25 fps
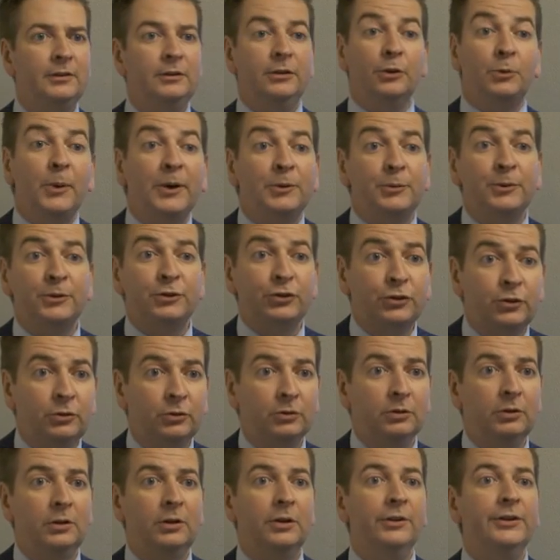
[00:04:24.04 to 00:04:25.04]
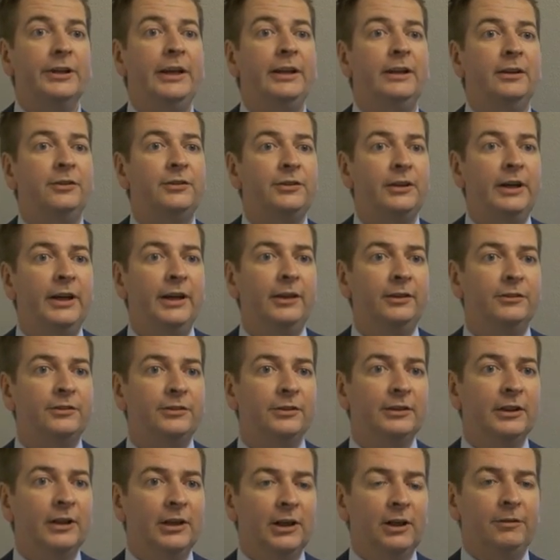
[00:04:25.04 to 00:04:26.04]
the graduate school on data
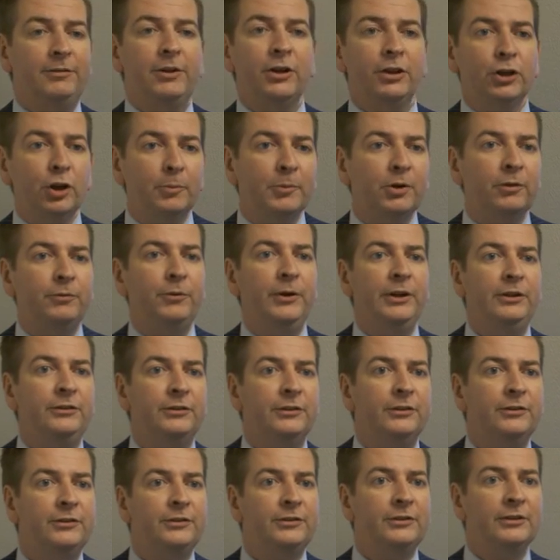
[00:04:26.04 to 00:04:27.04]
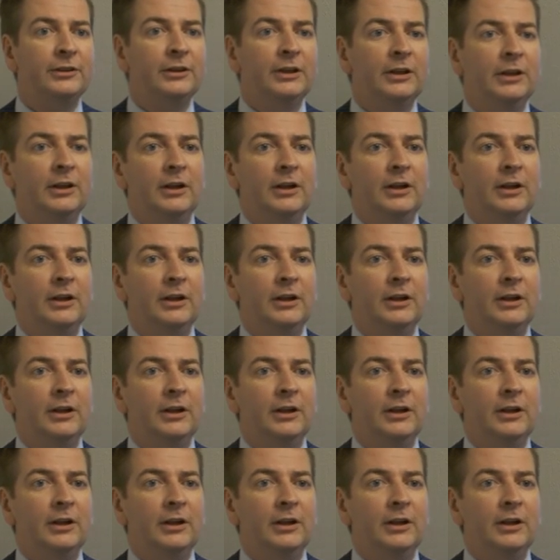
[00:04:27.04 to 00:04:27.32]
science for a number of reasons.